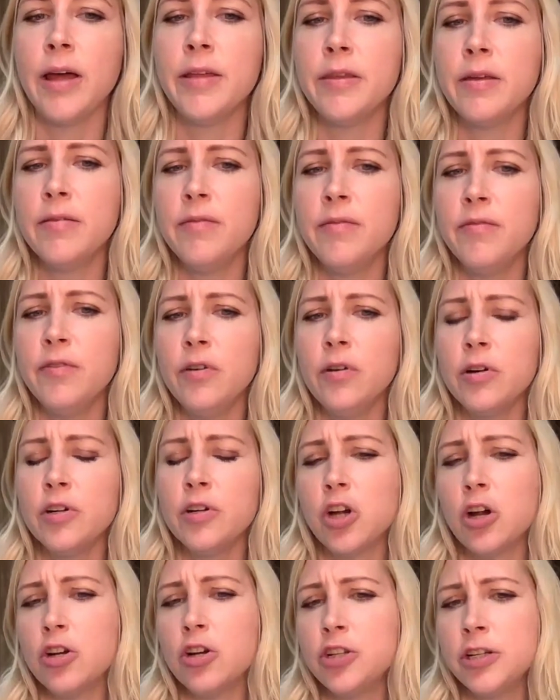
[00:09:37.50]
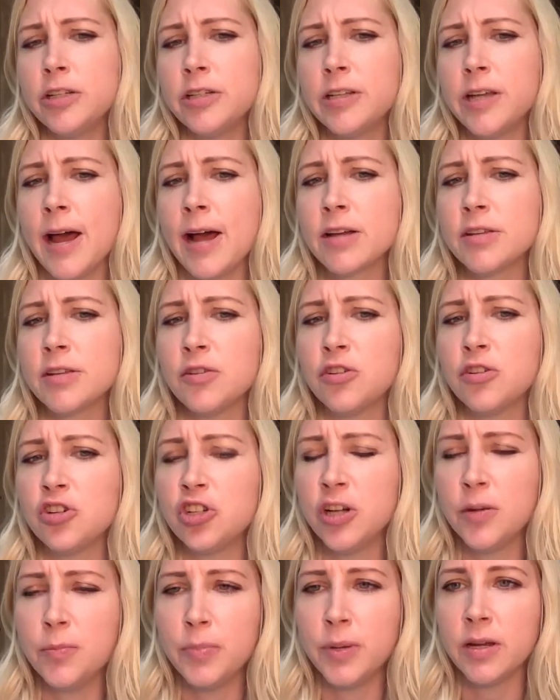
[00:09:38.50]
And for charging tax on
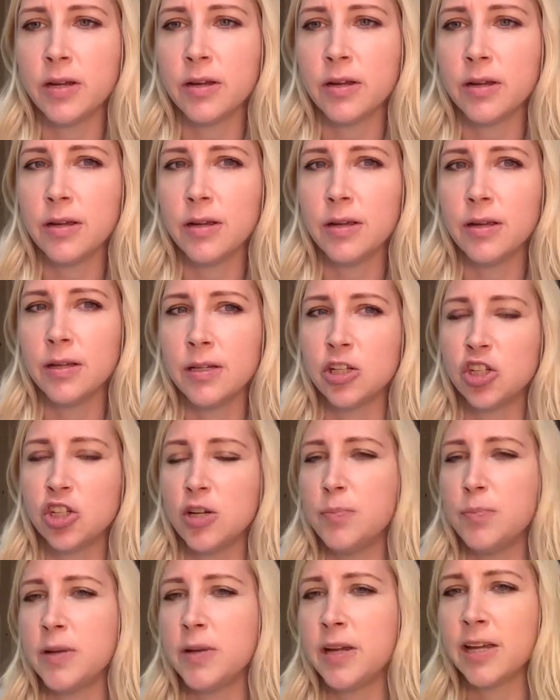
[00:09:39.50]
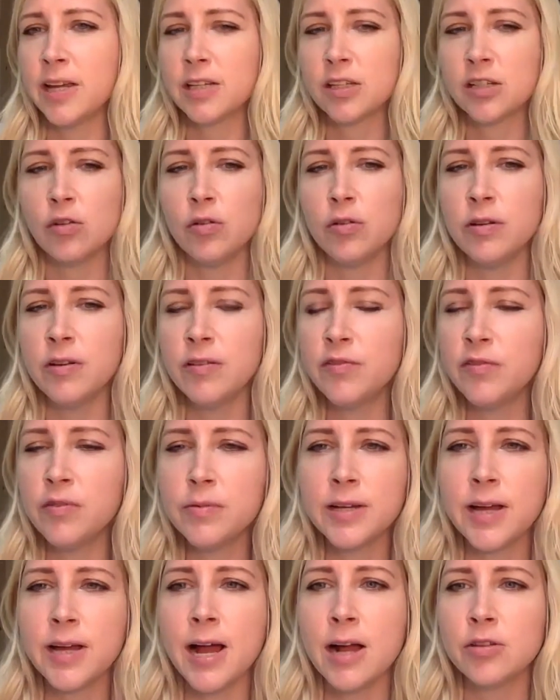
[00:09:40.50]
shipping, is shipping excluded from
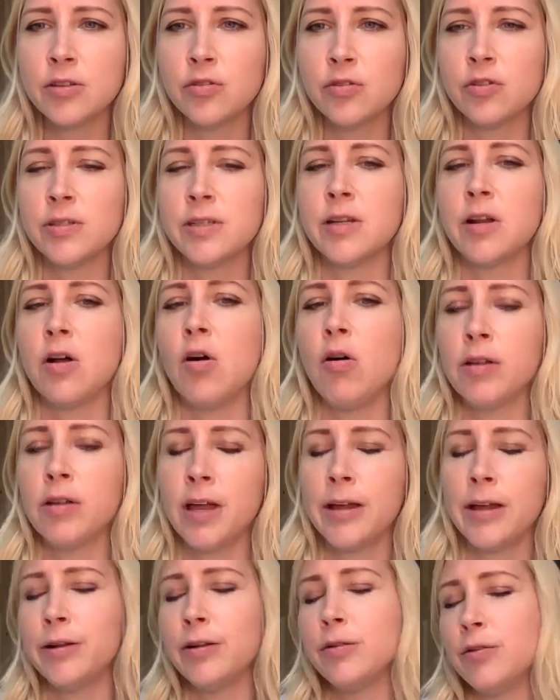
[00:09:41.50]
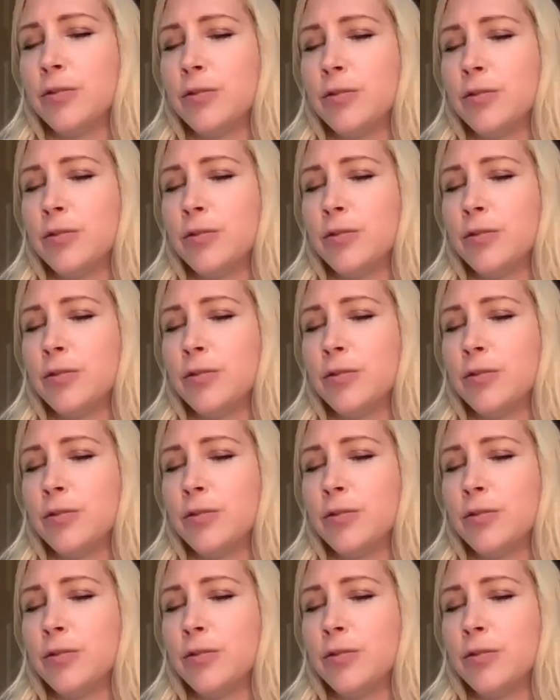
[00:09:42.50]
tax or does it all get included?